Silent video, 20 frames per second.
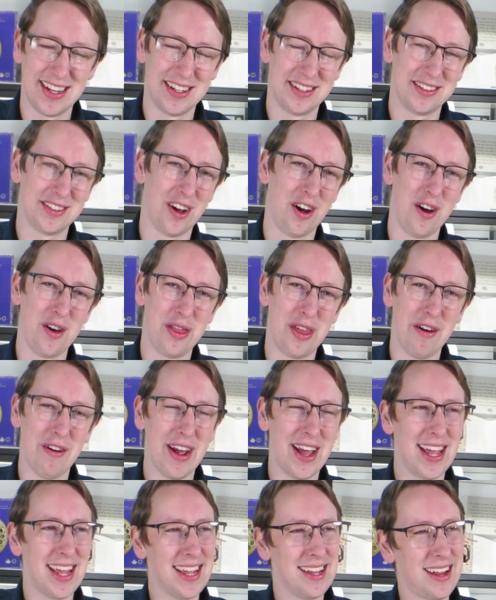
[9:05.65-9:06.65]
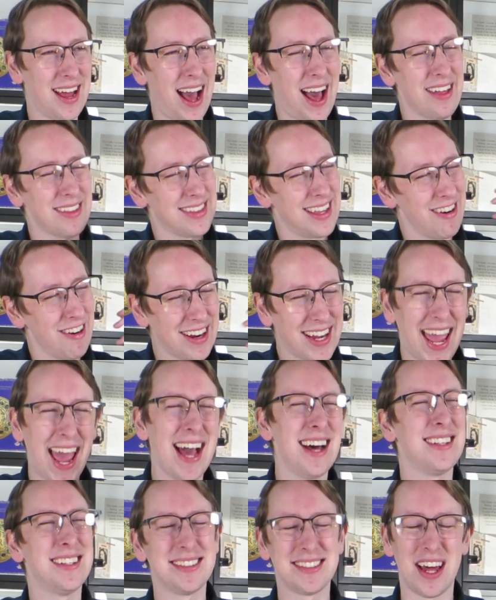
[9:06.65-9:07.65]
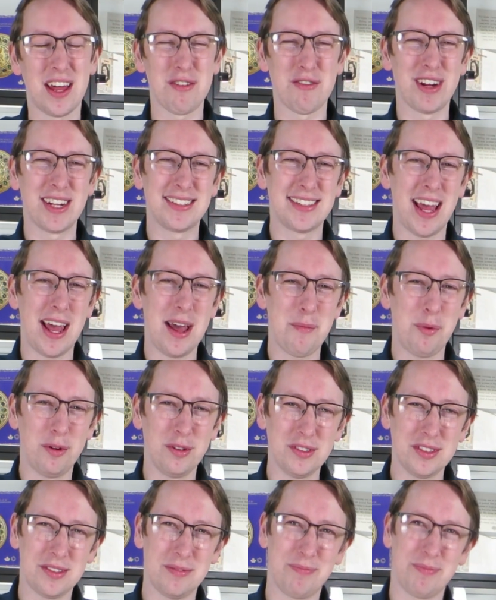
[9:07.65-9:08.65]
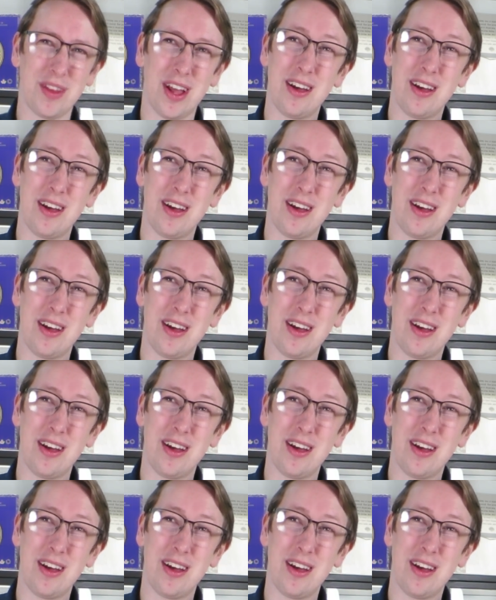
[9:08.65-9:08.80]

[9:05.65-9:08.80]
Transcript: So there are countless other examples.